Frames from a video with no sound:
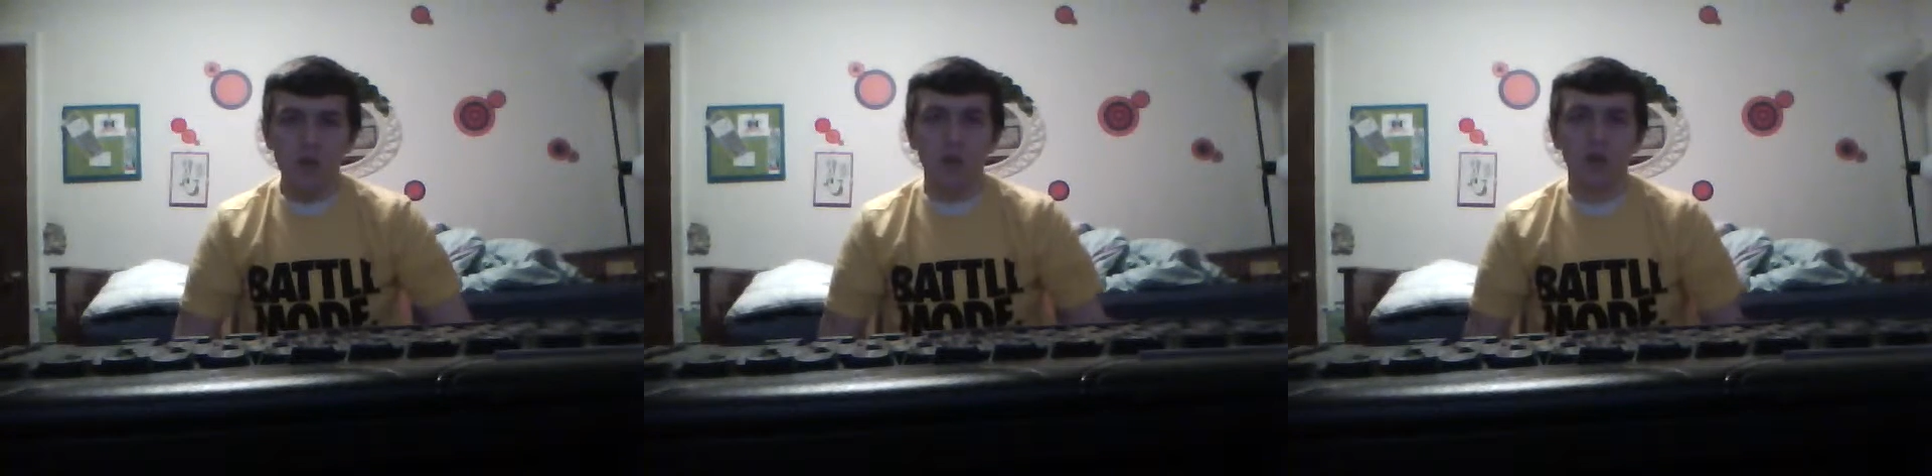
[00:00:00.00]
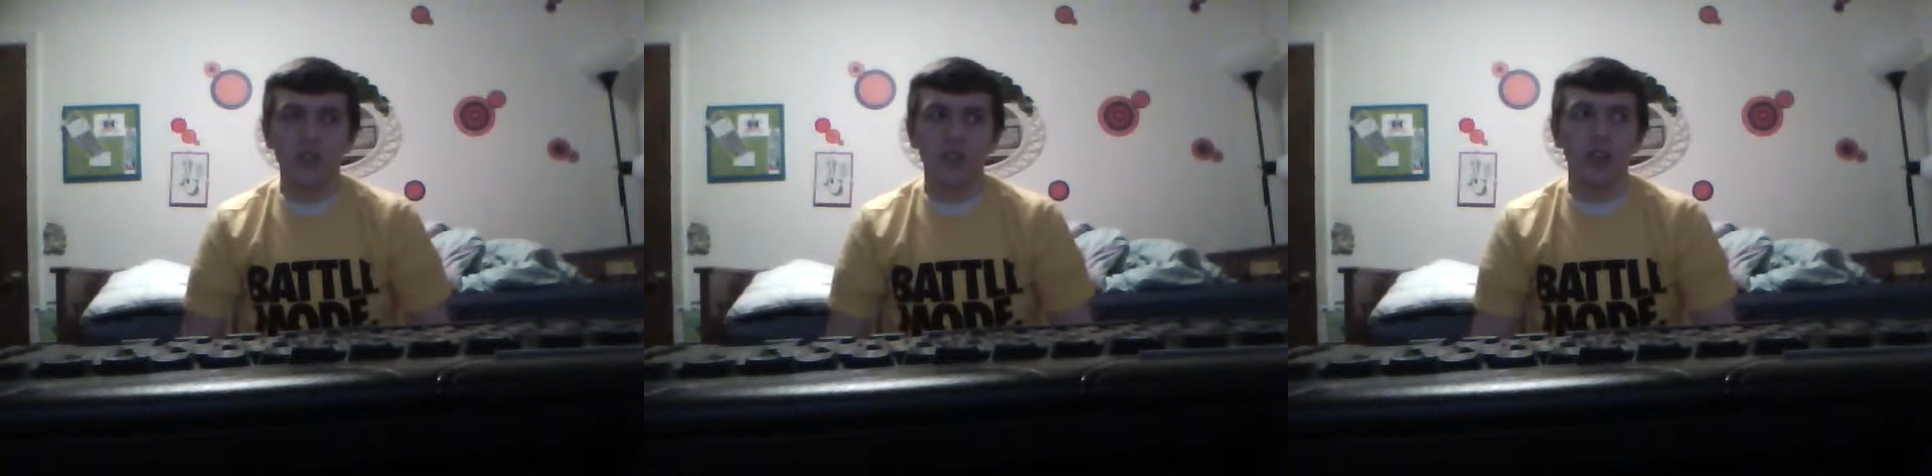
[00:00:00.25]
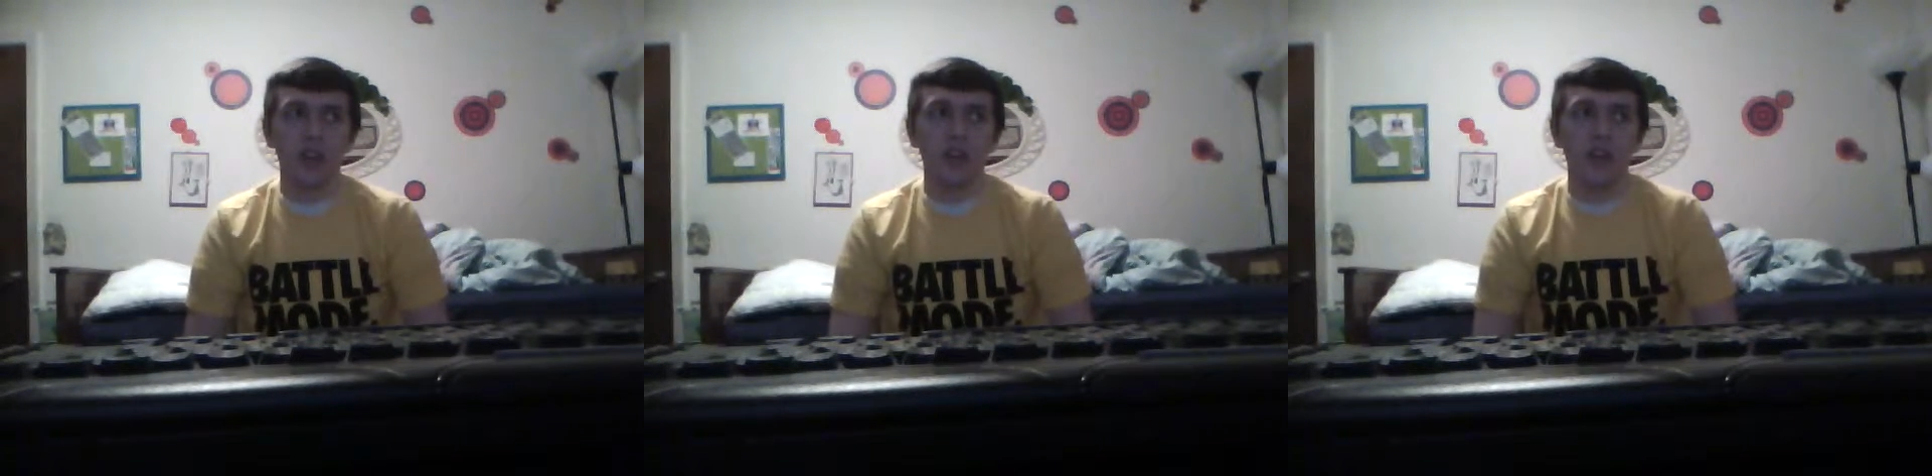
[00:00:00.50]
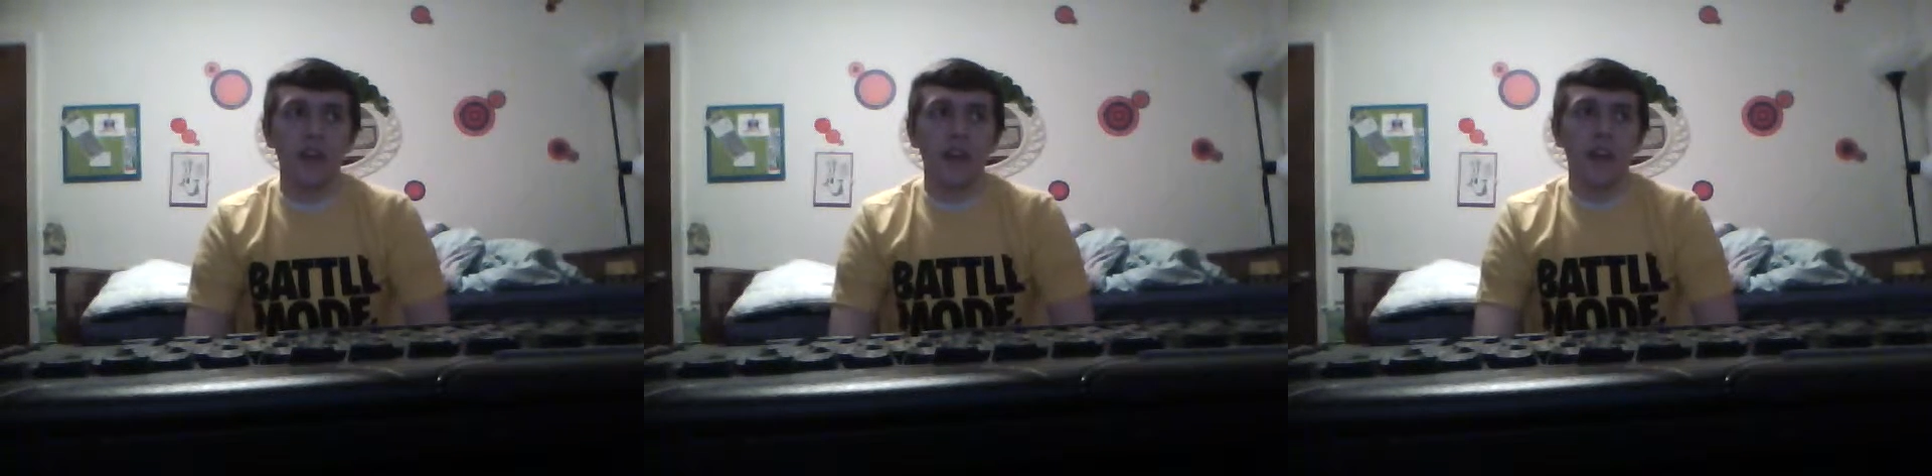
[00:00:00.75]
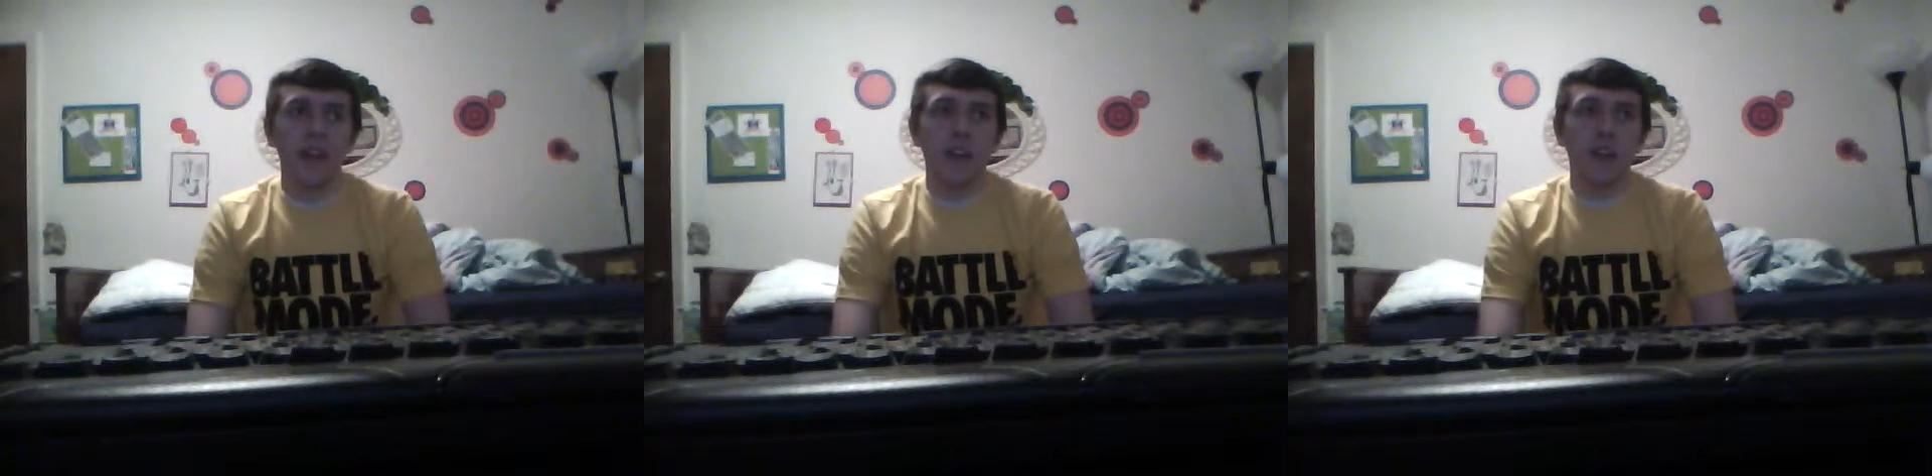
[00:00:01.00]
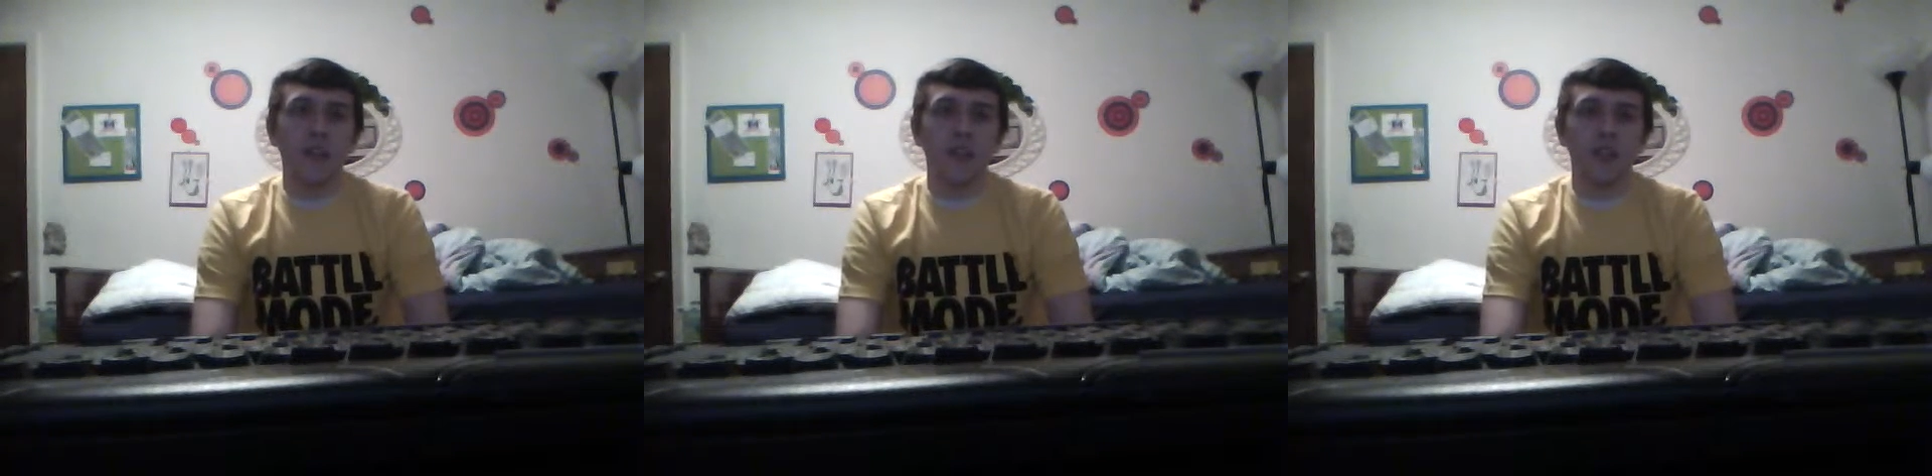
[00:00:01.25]
Which,
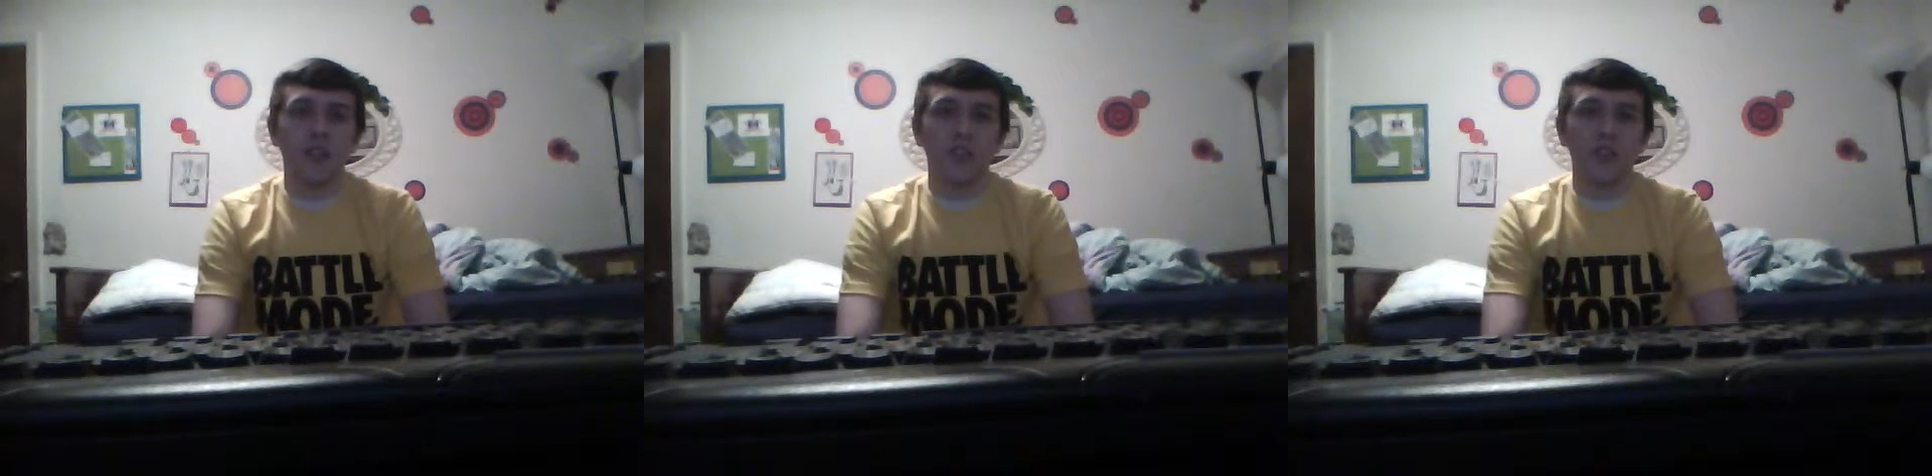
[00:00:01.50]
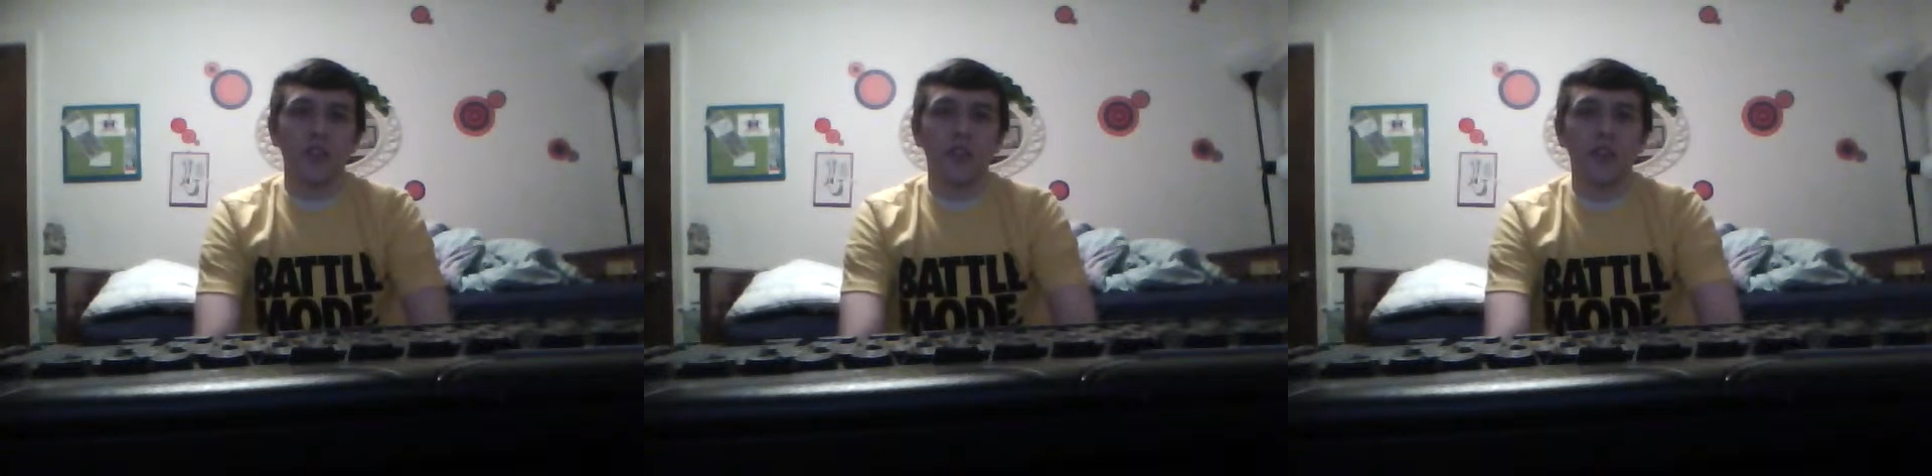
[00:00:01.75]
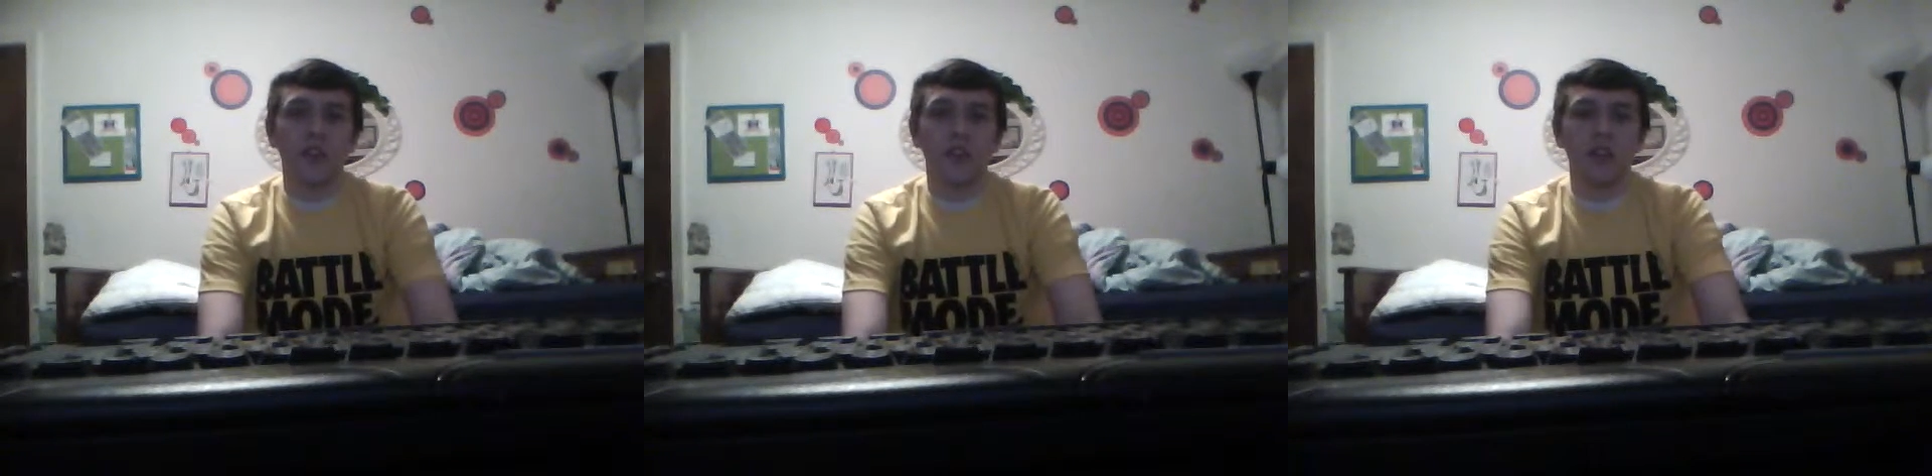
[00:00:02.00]
if you're using,